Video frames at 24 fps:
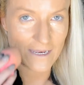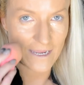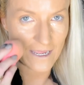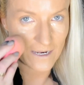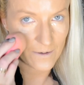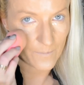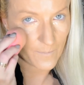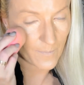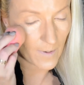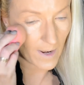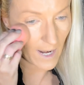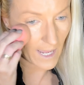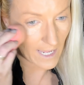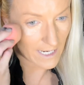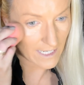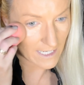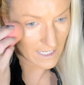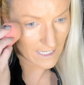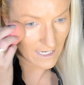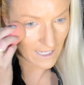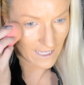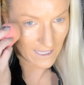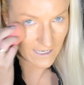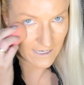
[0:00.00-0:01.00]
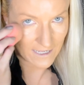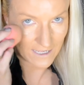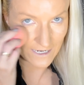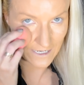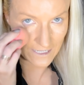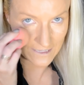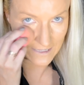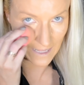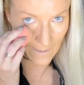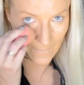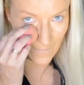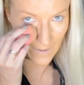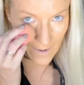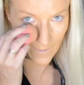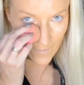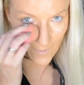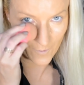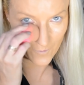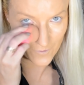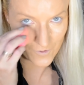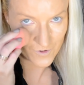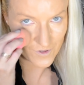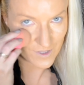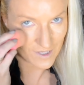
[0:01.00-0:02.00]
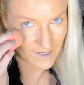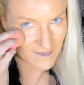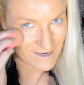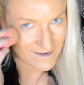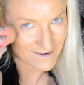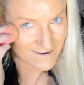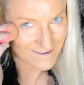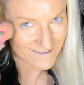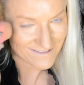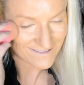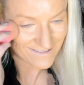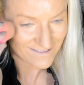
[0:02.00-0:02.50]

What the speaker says: then blend it in a tapping motion.